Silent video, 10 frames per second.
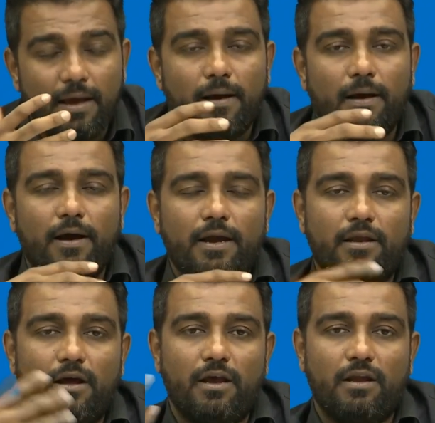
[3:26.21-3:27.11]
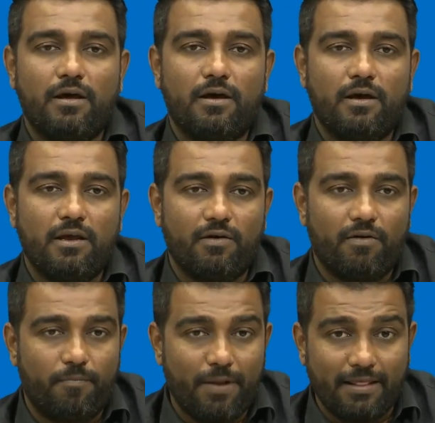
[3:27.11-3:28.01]
in our
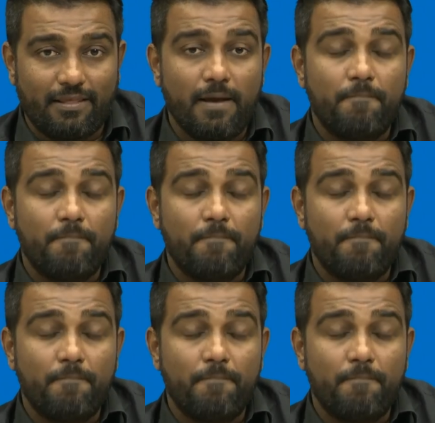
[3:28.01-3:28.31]
breath.